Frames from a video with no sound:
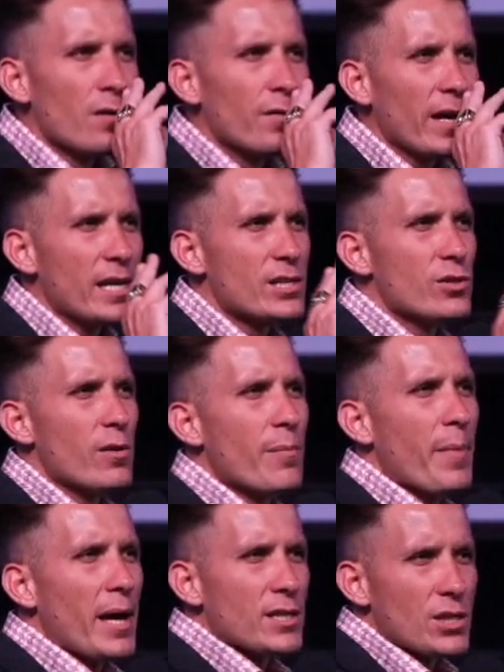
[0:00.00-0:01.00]
For as you
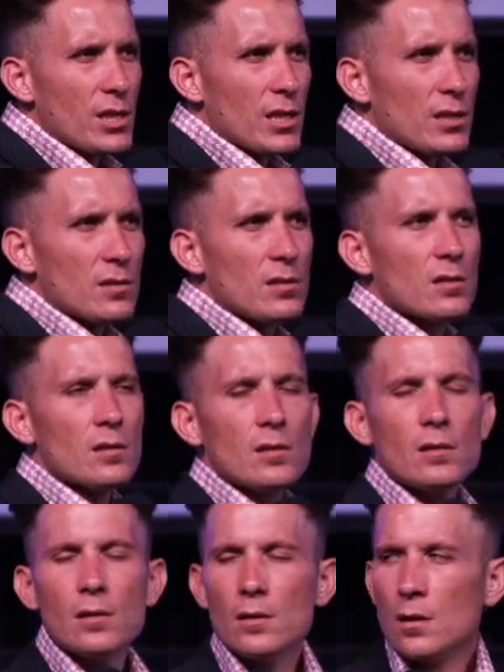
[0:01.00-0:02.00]
imagine it,
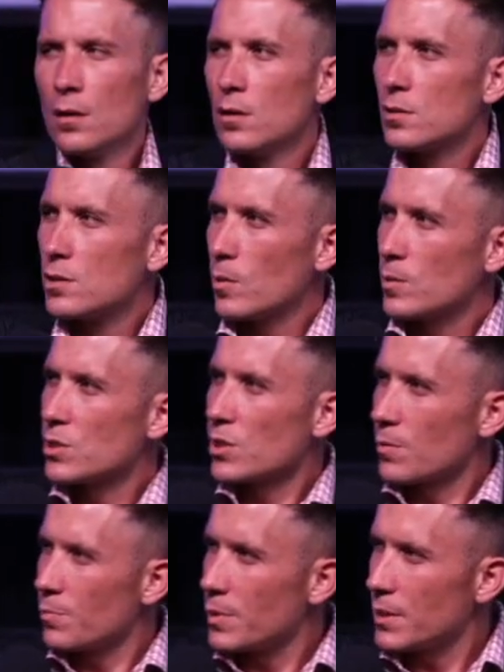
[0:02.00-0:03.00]
so it
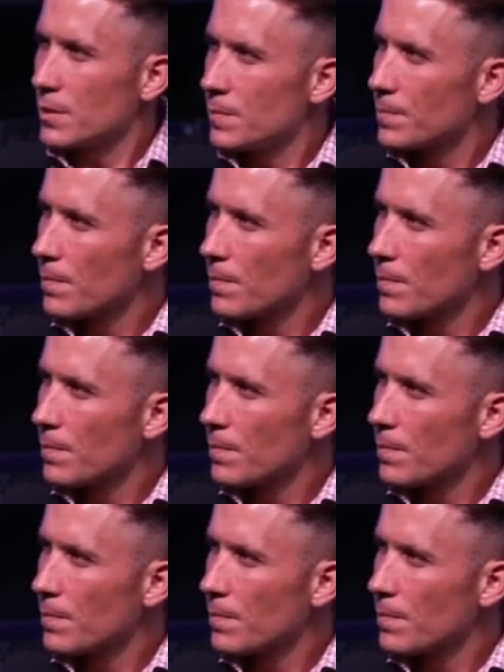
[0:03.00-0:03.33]
shall be